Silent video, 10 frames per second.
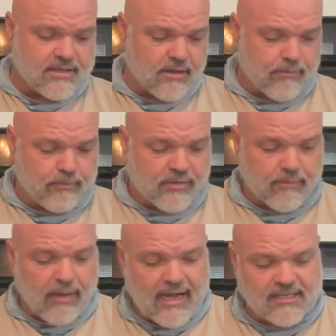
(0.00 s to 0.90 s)

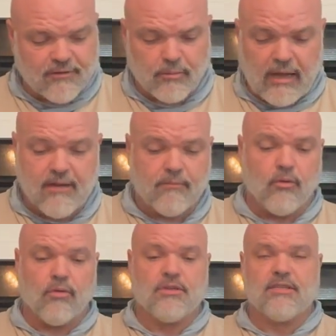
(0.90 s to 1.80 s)
the positive. And of
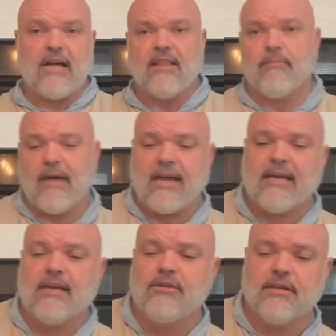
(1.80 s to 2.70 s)
course, on the back
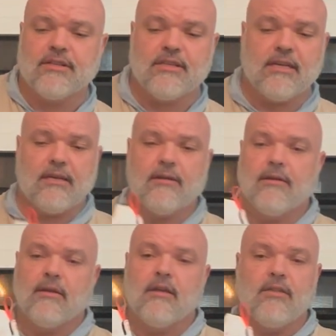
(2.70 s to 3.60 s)
end, you can see
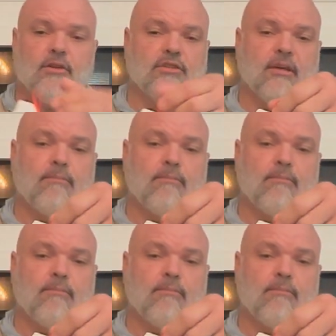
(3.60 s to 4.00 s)
there's a